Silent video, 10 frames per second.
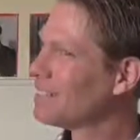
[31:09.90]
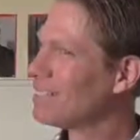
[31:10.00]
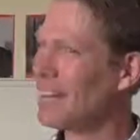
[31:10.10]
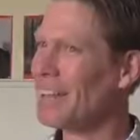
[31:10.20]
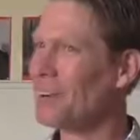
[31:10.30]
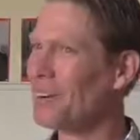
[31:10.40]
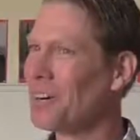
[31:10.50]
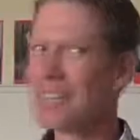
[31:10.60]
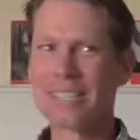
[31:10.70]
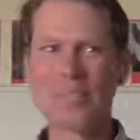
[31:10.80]
See how that
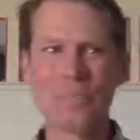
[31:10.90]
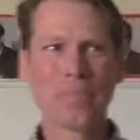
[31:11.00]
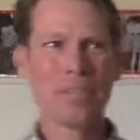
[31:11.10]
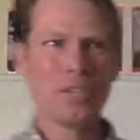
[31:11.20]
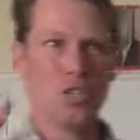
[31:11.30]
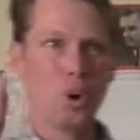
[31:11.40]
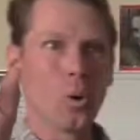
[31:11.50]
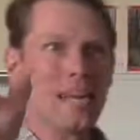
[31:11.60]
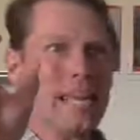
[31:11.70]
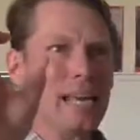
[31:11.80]
works?
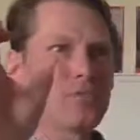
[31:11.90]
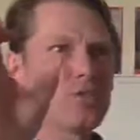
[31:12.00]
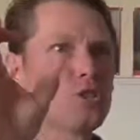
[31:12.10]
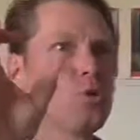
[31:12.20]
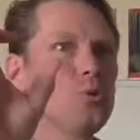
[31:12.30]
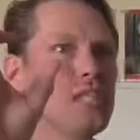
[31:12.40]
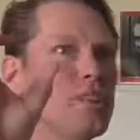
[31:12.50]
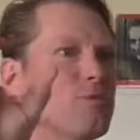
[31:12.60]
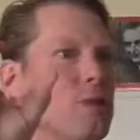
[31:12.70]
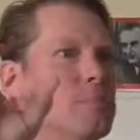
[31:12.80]
Joining of two
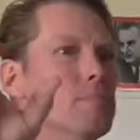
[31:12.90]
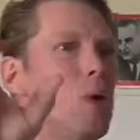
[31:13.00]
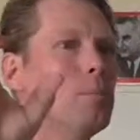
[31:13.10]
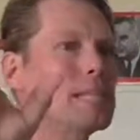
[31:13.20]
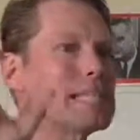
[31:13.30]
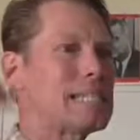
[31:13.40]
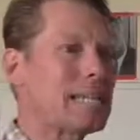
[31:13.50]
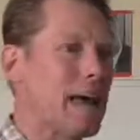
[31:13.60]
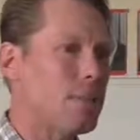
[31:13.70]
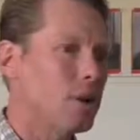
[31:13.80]
different moments
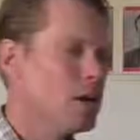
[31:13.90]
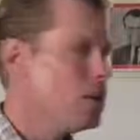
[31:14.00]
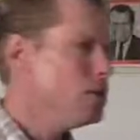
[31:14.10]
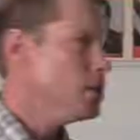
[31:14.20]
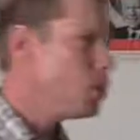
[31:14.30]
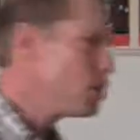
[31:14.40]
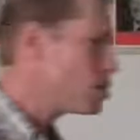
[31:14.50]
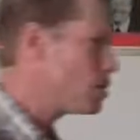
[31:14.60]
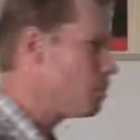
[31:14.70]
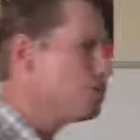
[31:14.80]
together.
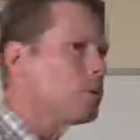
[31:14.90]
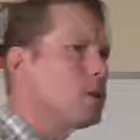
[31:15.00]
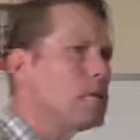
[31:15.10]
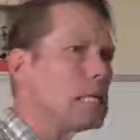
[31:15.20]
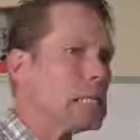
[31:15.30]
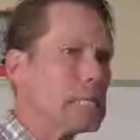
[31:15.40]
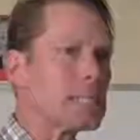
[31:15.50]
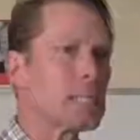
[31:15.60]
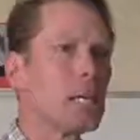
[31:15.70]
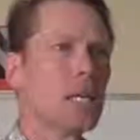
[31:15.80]
Notice the
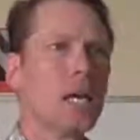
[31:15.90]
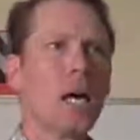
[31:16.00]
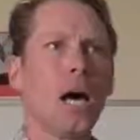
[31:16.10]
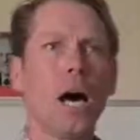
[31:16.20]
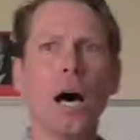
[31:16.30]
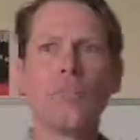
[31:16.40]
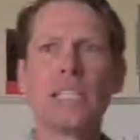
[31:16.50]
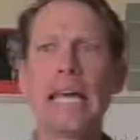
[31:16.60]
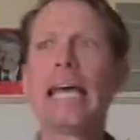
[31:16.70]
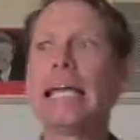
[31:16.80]
brilliance
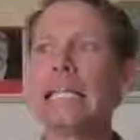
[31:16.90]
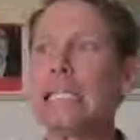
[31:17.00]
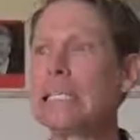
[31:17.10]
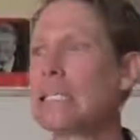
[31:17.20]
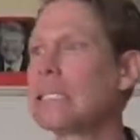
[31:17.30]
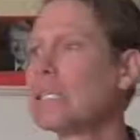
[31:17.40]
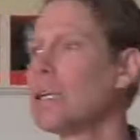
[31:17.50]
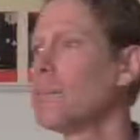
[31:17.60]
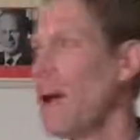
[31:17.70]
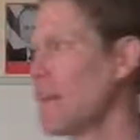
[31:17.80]
of tense
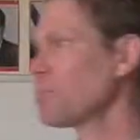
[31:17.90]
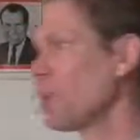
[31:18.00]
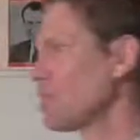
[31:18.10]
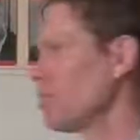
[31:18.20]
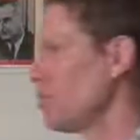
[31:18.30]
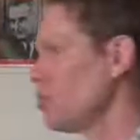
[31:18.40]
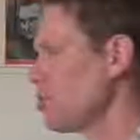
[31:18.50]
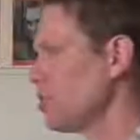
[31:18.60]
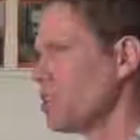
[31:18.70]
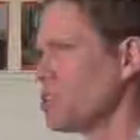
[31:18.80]
past, present,
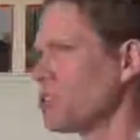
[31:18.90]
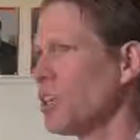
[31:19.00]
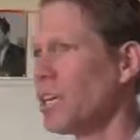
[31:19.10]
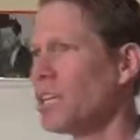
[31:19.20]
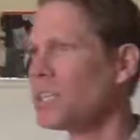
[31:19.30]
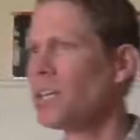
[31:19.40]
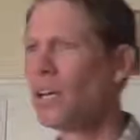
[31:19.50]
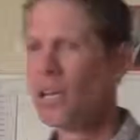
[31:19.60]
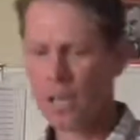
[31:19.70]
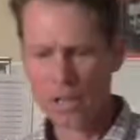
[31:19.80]
future. Did you see this?
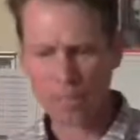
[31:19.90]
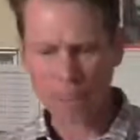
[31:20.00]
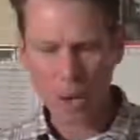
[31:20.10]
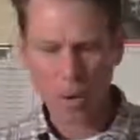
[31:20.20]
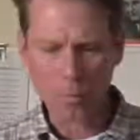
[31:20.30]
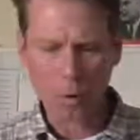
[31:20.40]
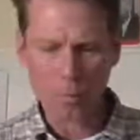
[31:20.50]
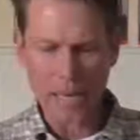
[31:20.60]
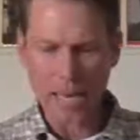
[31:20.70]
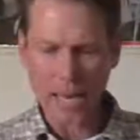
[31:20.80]
The poem will
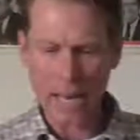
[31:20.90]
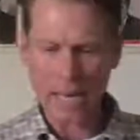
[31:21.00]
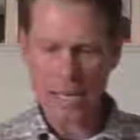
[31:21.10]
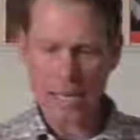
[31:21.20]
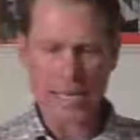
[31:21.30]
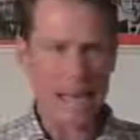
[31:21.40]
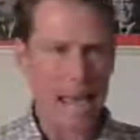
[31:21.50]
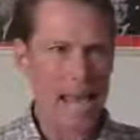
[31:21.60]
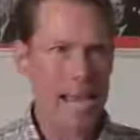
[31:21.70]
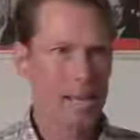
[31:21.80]
begin the
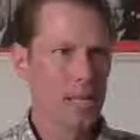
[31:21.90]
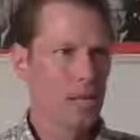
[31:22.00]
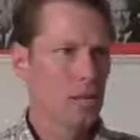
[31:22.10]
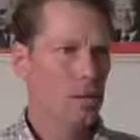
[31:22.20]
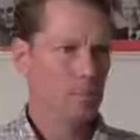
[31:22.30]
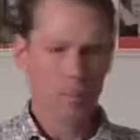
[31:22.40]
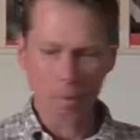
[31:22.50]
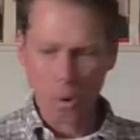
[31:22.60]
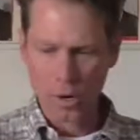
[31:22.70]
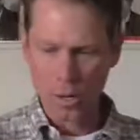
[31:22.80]
day
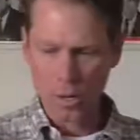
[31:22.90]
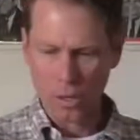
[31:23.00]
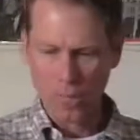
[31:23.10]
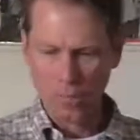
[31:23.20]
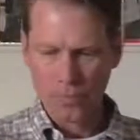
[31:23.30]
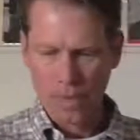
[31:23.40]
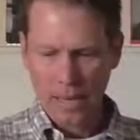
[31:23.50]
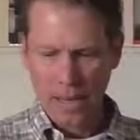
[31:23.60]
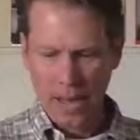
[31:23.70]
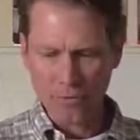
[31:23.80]
memorial
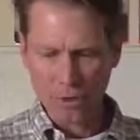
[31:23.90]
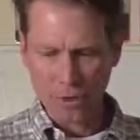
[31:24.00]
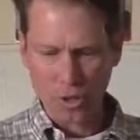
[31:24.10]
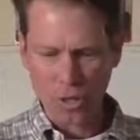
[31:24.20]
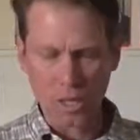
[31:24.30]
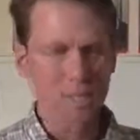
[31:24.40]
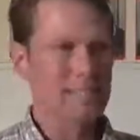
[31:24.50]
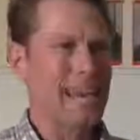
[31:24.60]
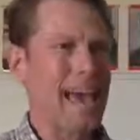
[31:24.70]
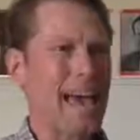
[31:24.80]
after the grill,
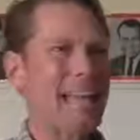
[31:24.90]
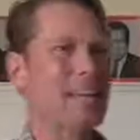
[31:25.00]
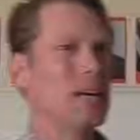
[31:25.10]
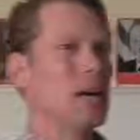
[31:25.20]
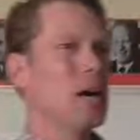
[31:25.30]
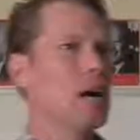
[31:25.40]
dad